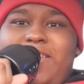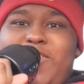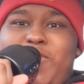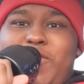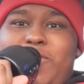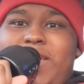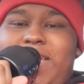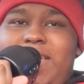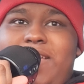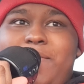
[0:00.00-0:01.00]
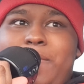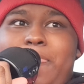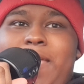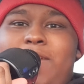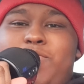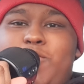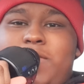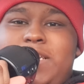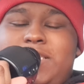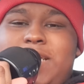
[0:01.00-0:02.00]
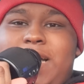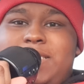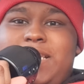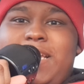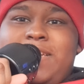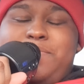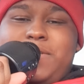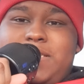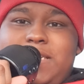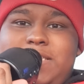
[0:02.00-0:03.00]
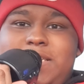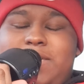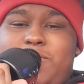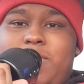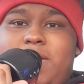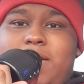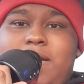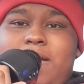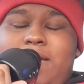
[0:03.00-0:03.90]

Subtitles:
You know, he threw this shot to get in position, or